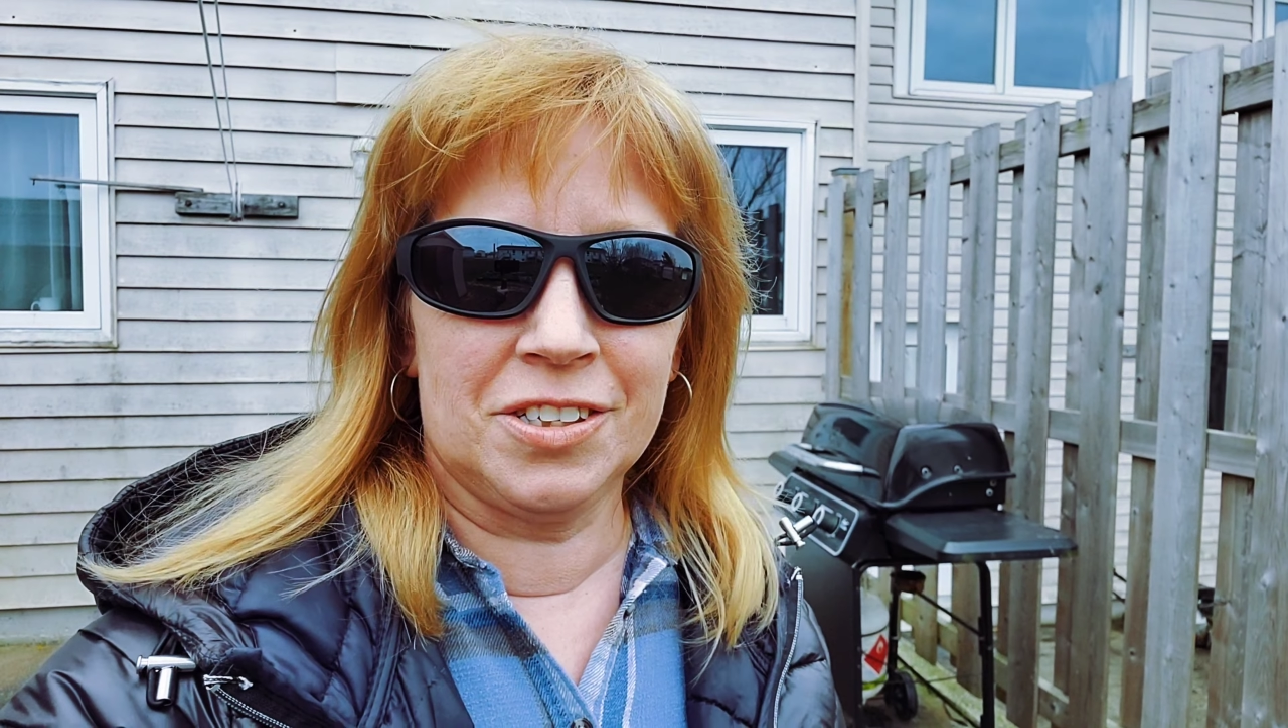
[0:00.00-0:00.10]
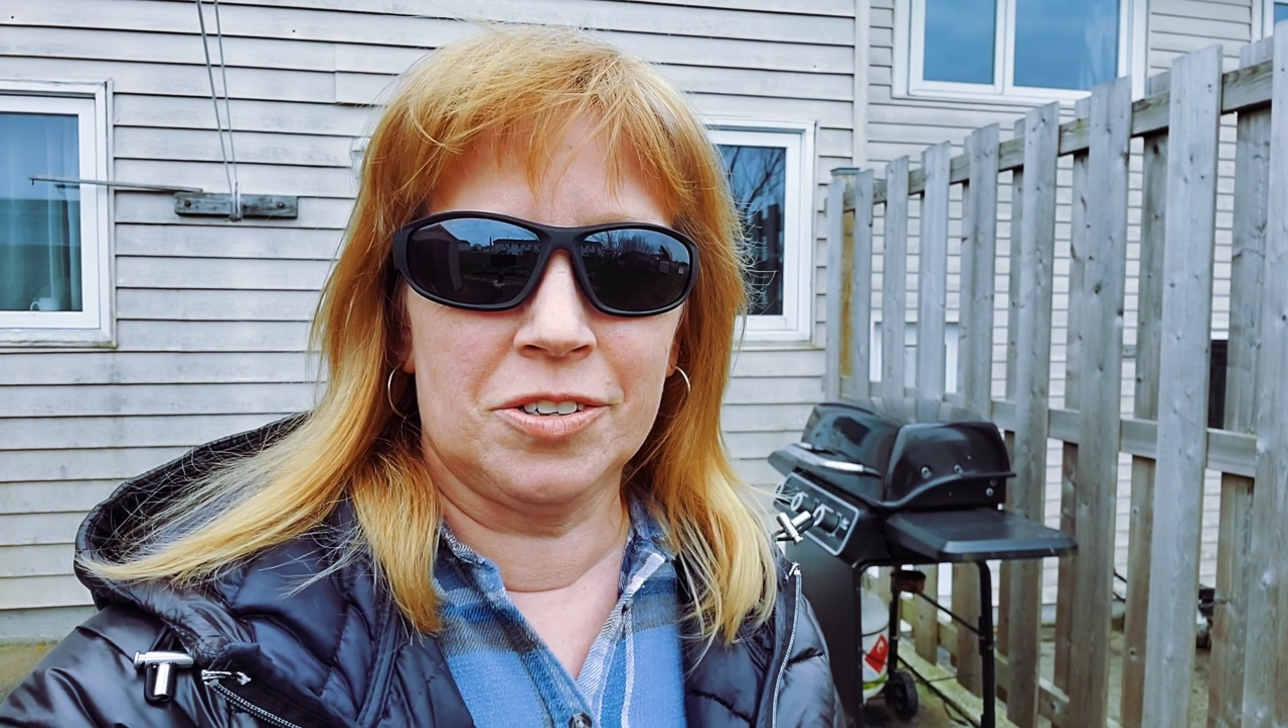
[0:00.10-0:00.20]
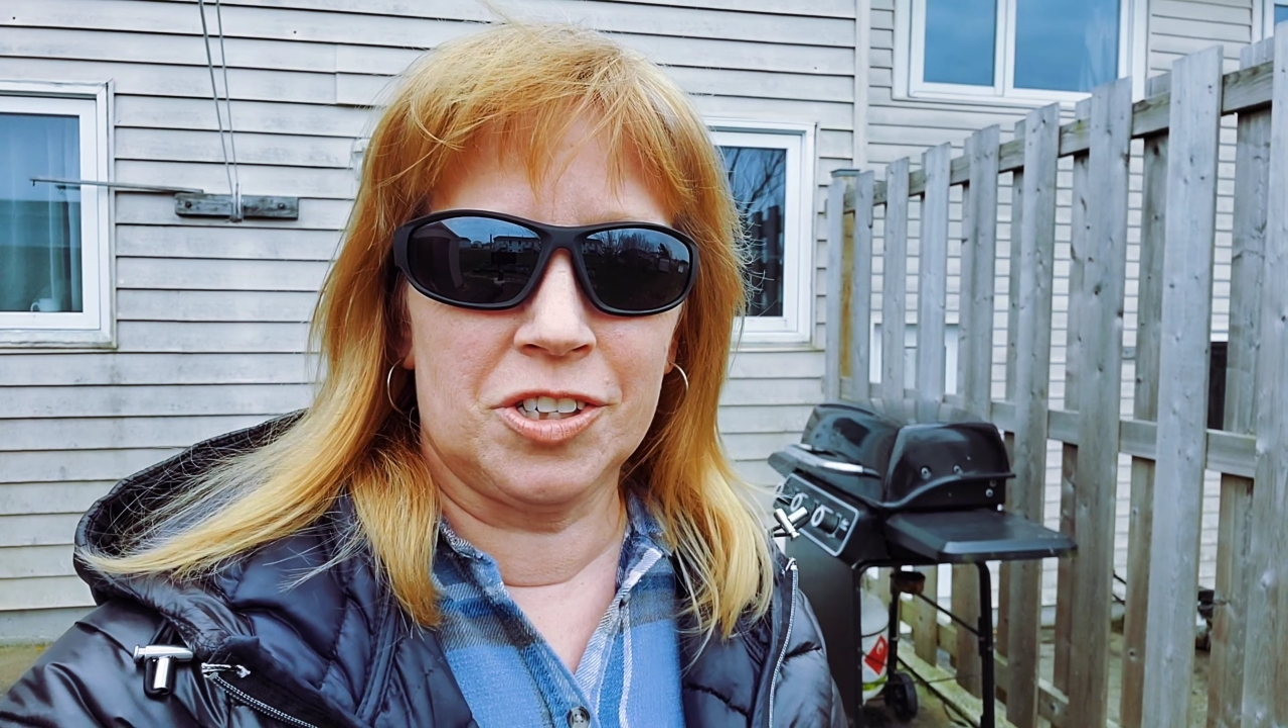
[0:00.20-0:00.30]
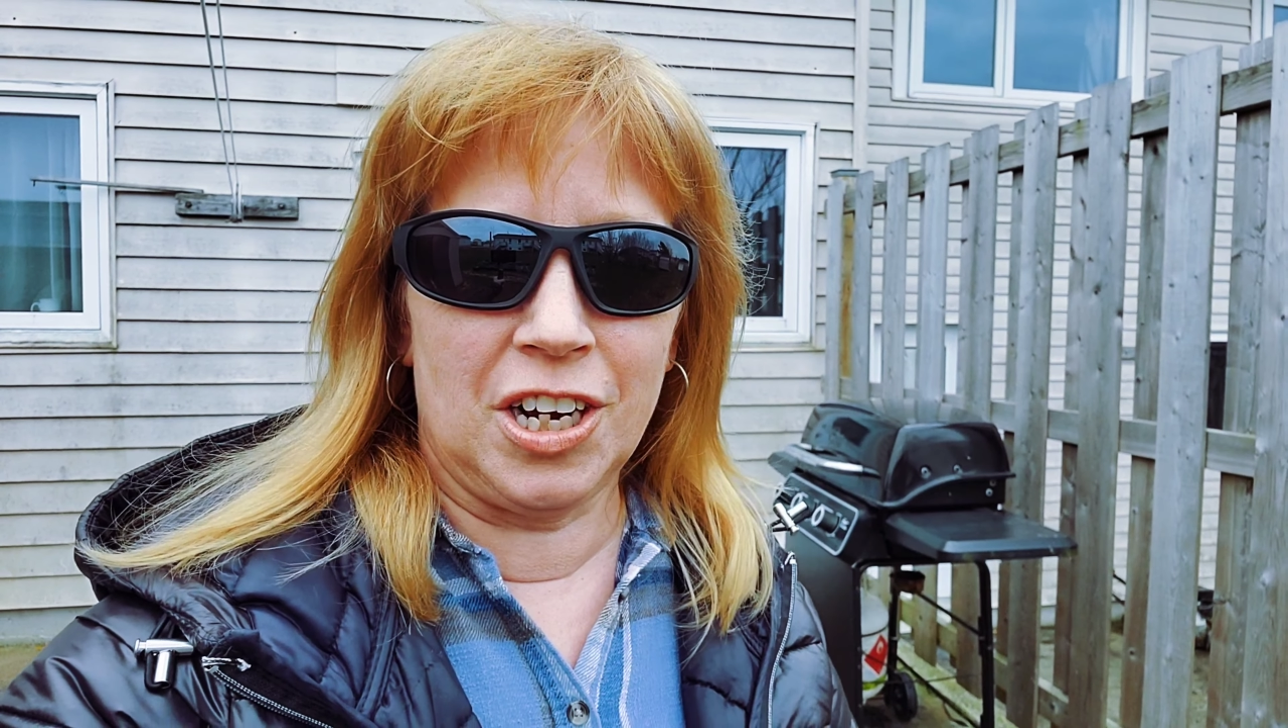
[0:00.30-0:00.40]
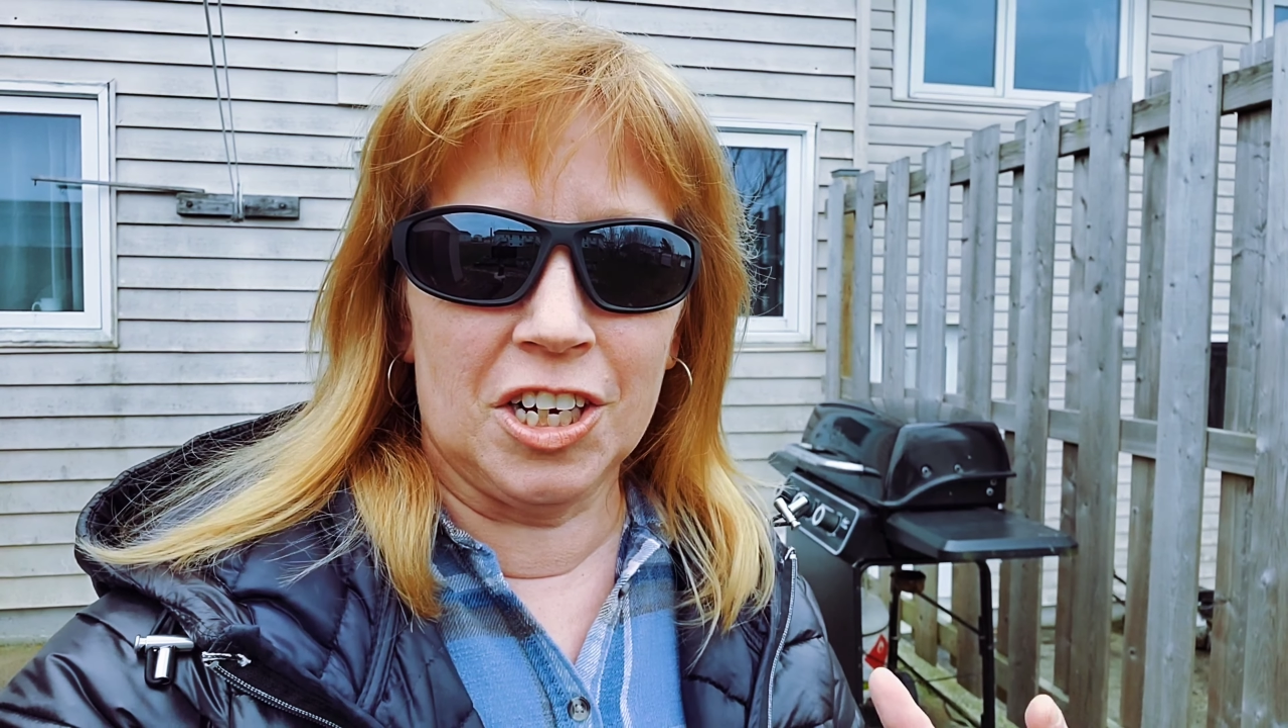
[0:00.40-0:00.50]

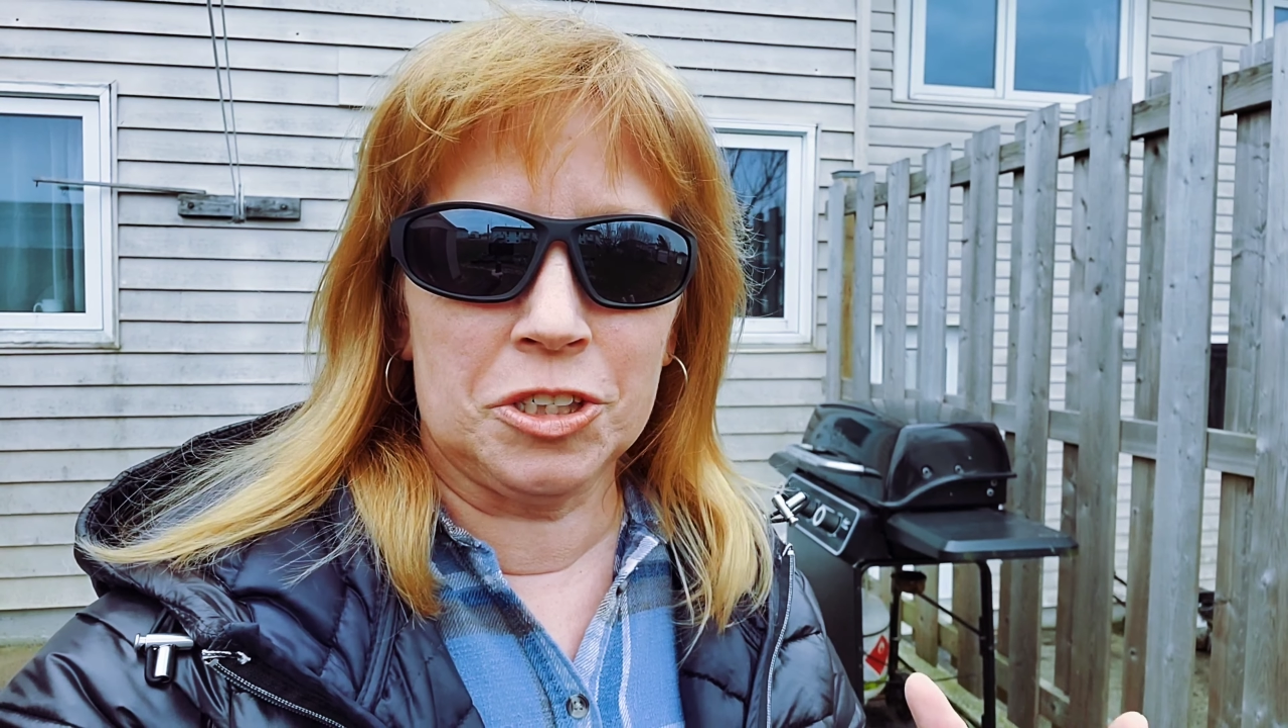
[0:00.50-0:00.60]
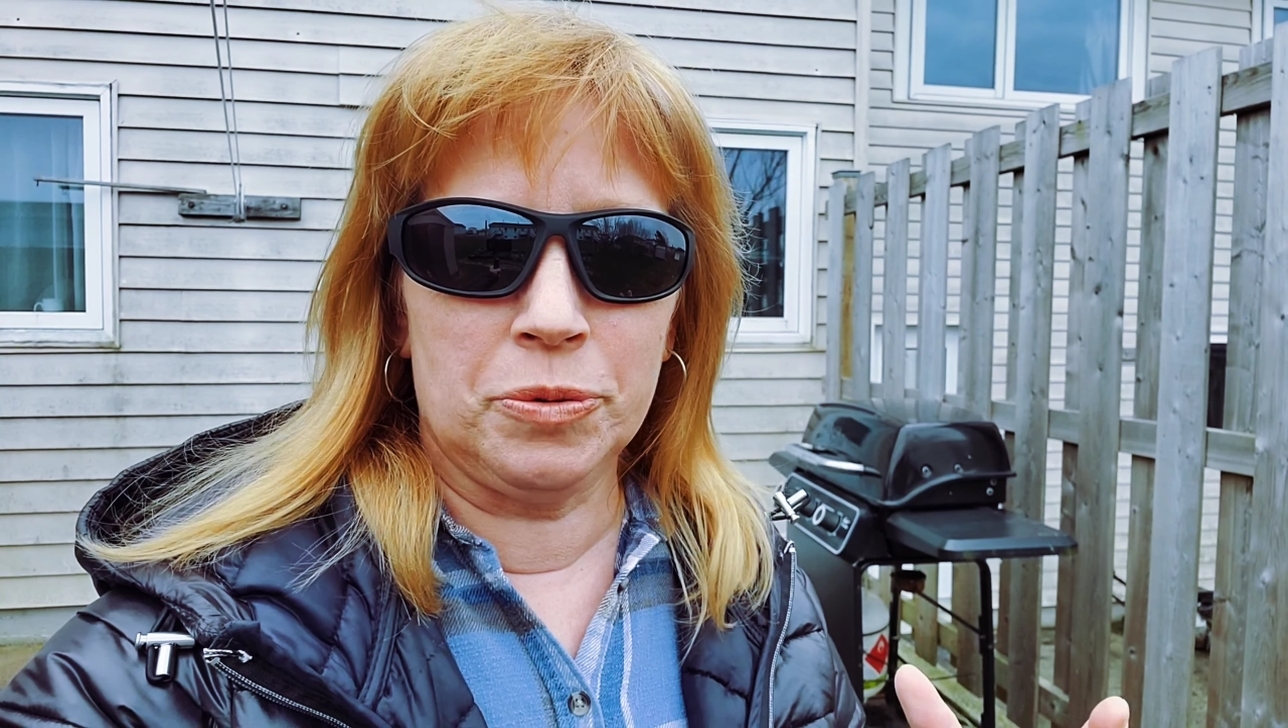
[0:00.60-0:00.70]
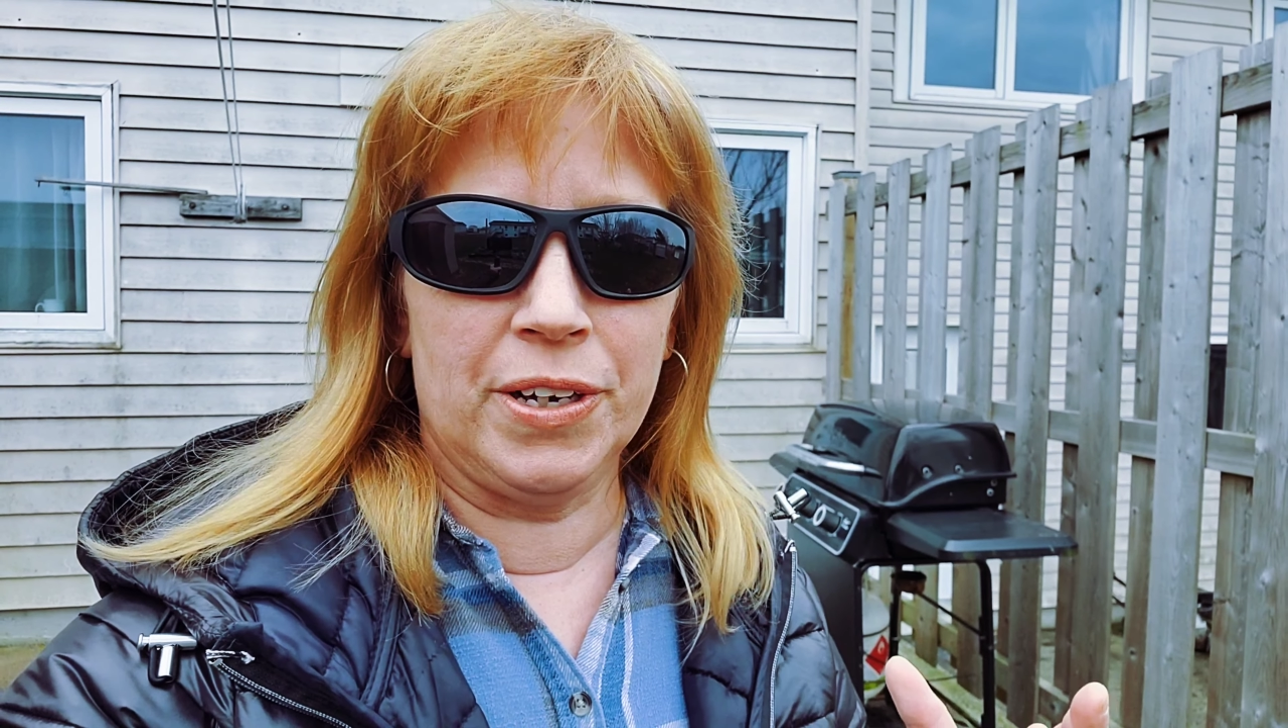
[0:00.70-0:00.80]
so Joshua